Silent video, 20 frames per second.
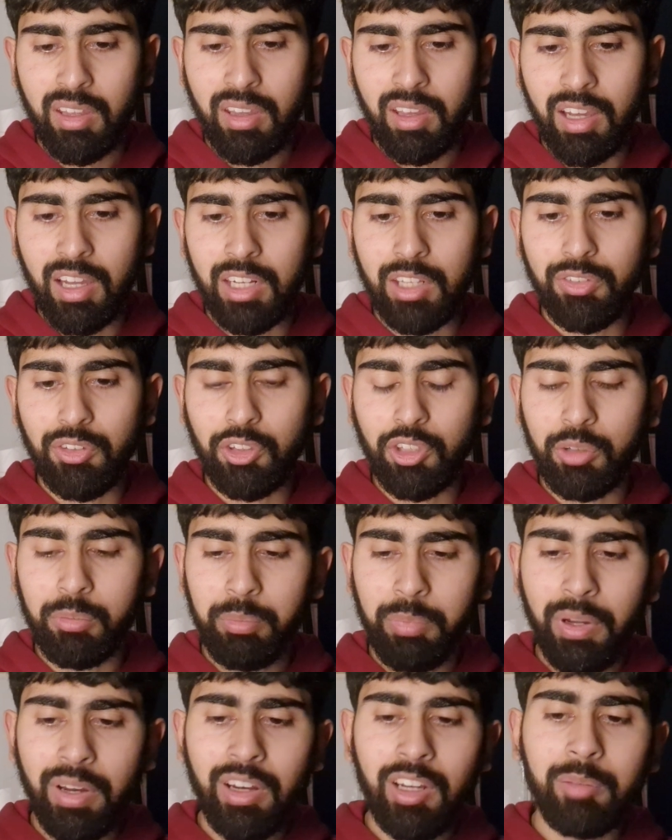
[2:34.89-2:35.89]
And if you're
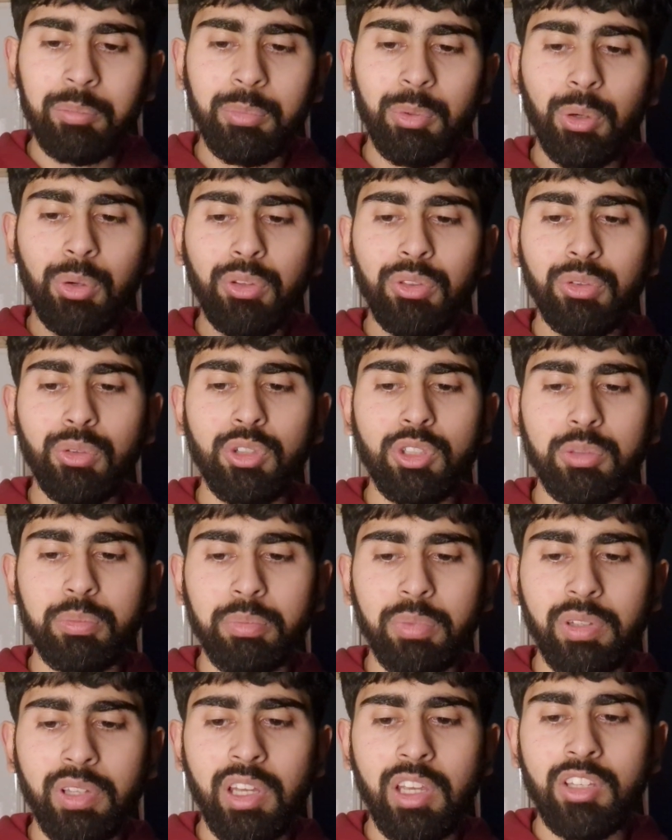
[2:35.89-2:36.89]
comparing both those
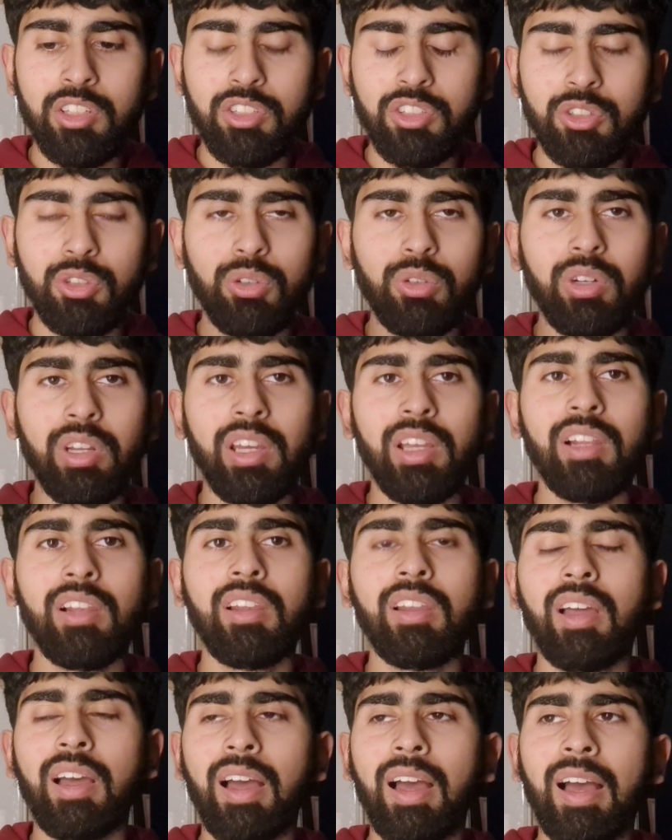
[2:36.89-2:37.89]
players,
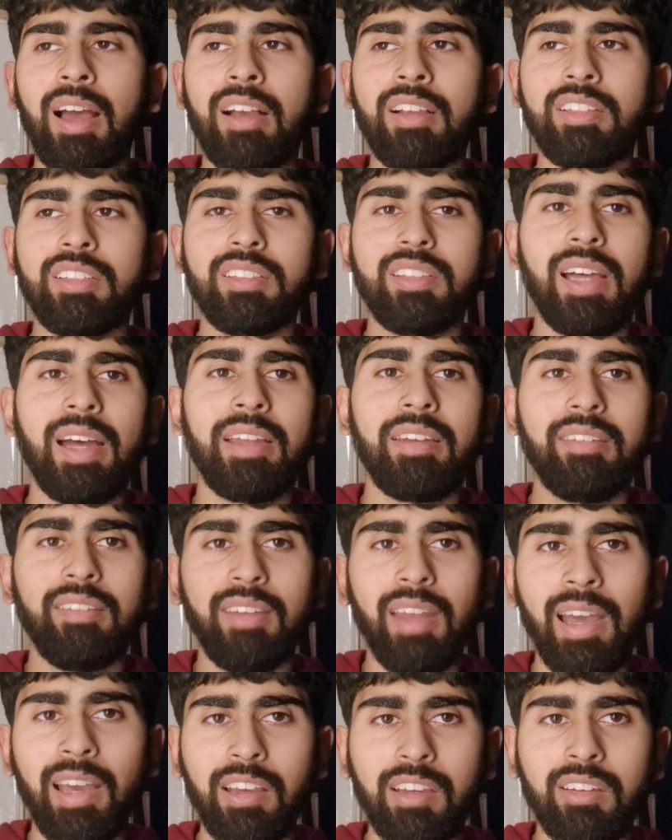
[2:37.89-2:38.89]
Jurel has that
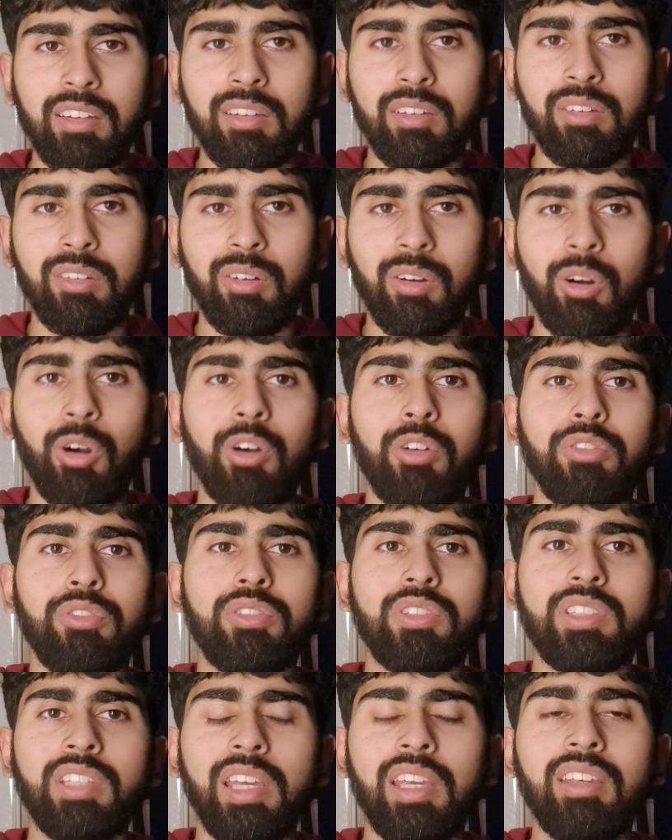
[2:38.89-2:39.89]
knack
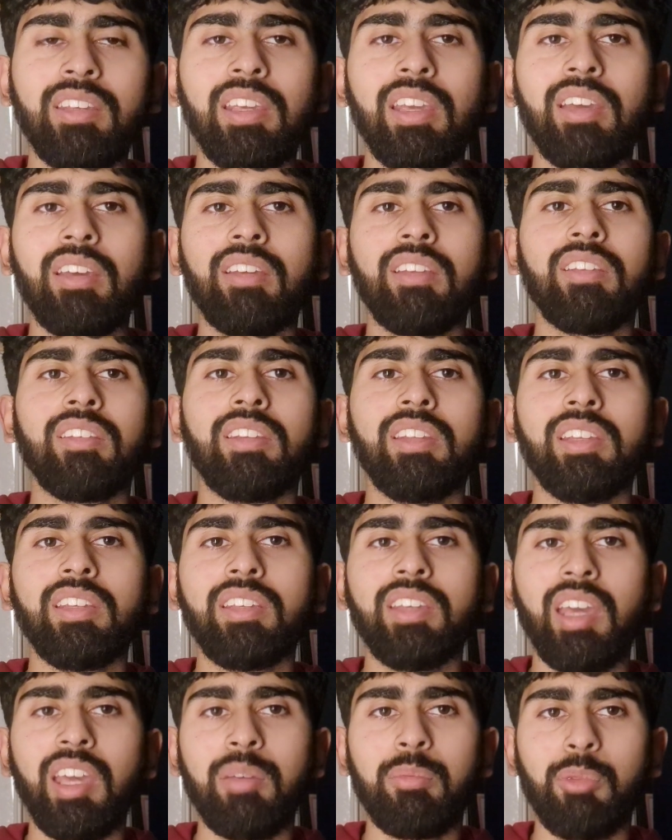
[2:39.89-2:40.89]
of taking the
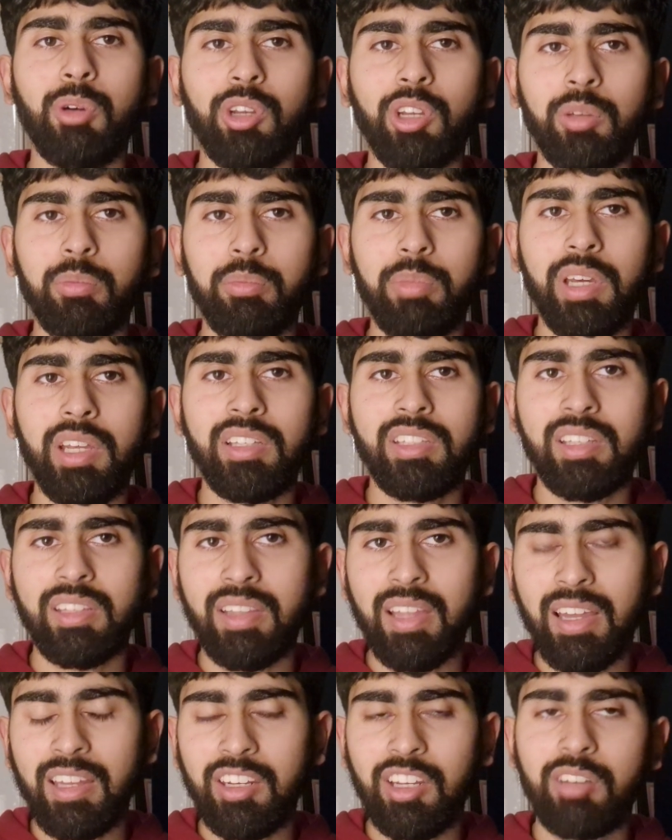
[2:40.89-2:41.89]
game on a bit at
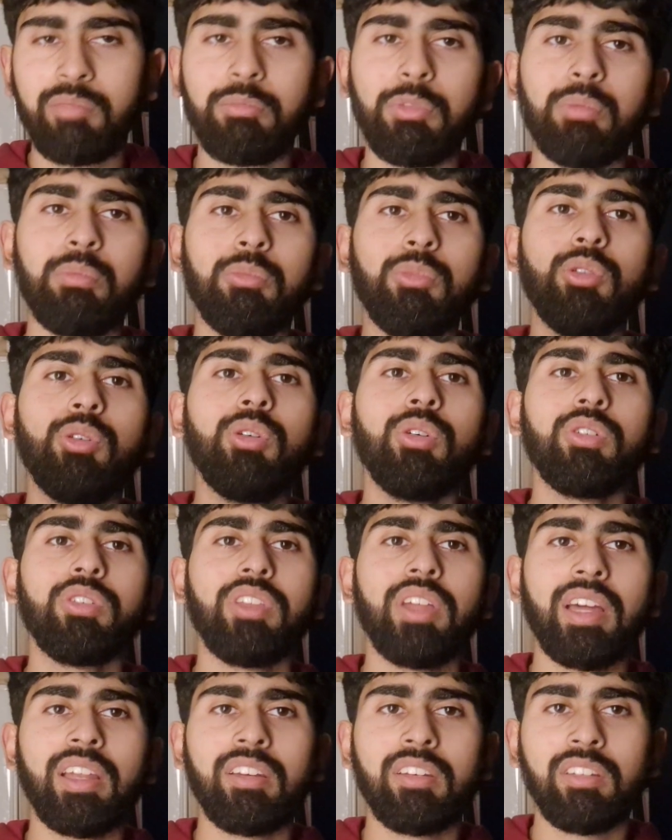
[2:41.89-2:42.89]
that number more
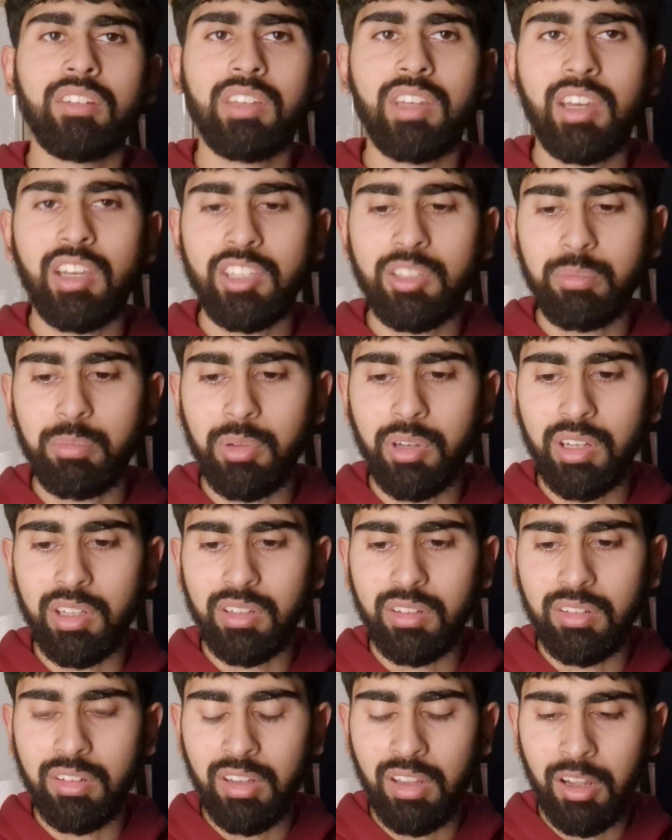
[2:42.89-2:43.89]
than KS Bharat
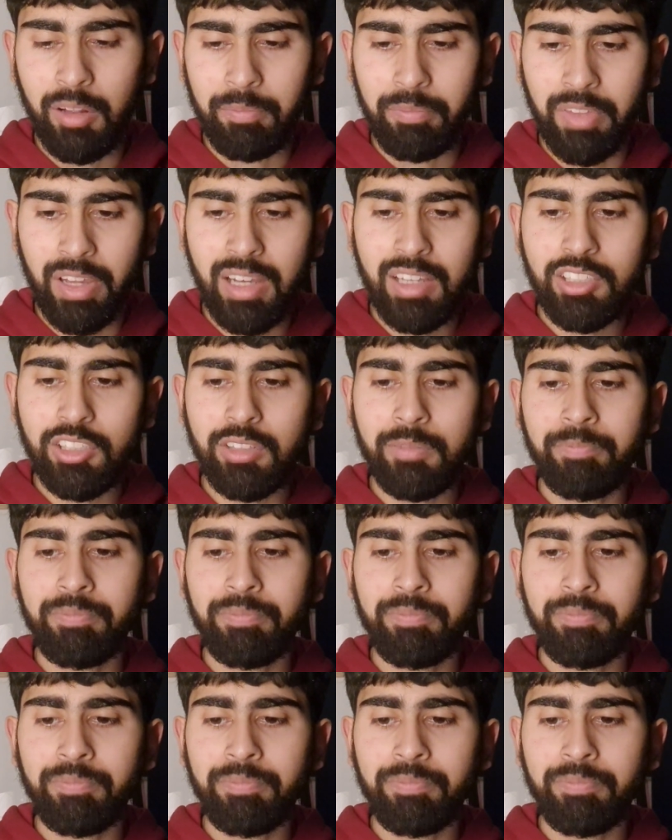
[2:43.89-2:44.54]
has.